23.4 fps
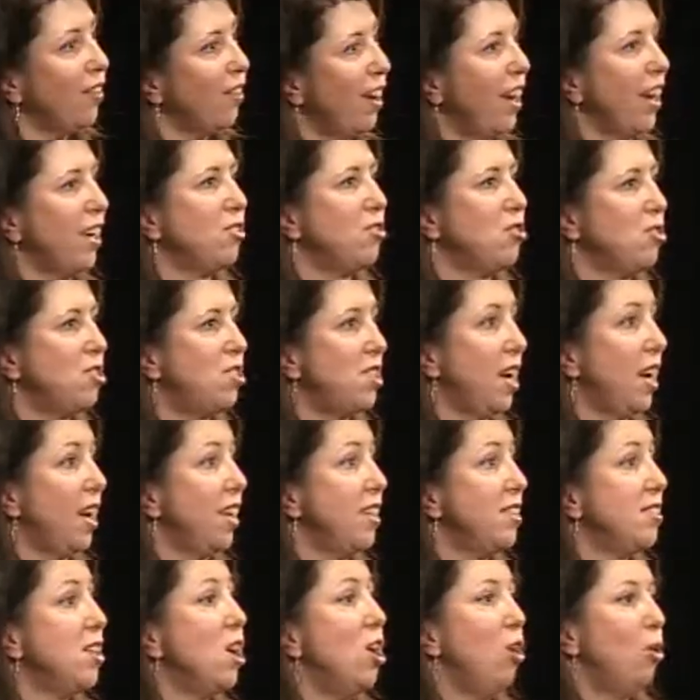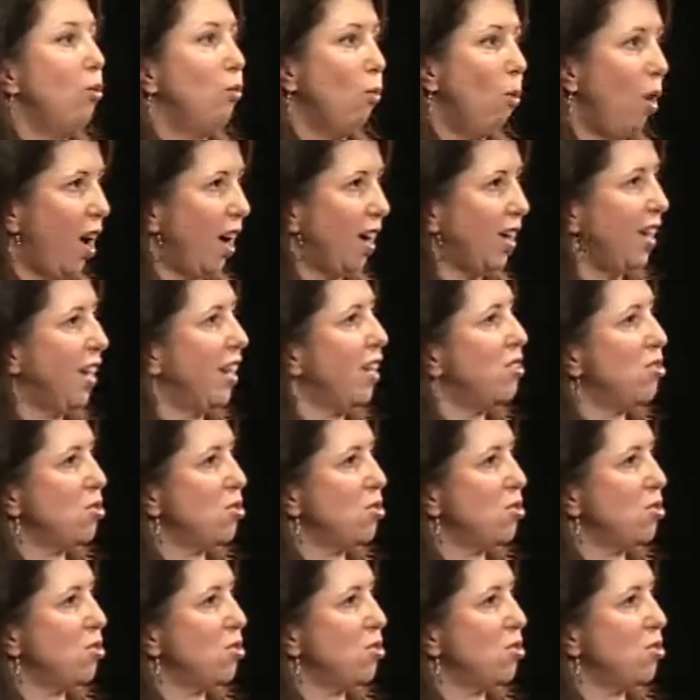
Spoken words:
exercise, walking,